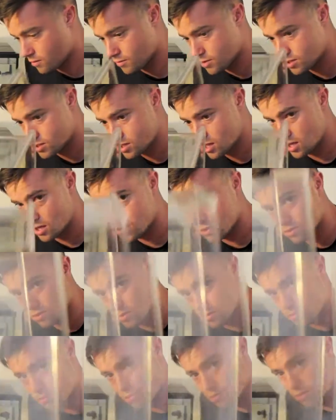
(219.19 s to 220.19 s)
This
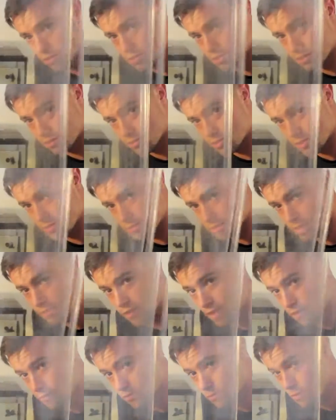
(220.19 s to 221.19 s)
little temporary tank
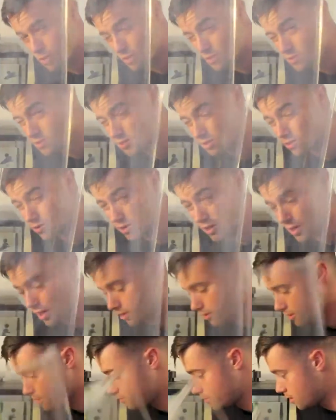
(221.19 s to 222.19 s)
had for a while. It's a little
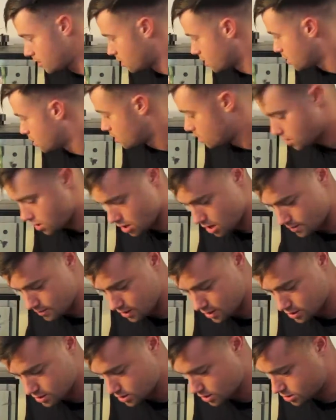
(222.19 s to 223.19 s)
cloudy, but
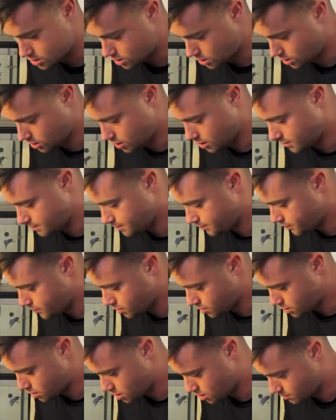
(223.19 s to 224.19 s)
the inside's clean.
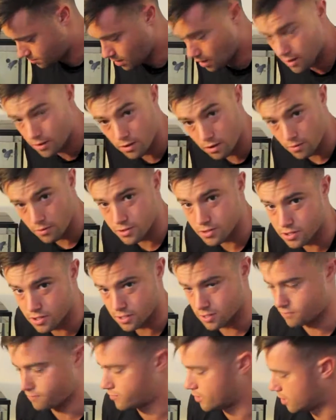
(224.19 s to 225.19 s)
I always
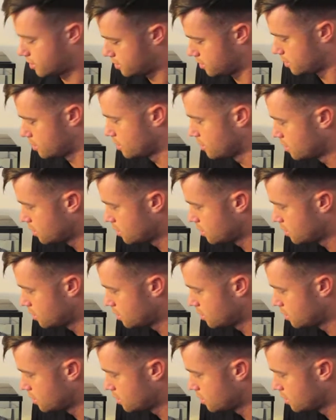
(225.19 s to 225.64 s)
disinfect it.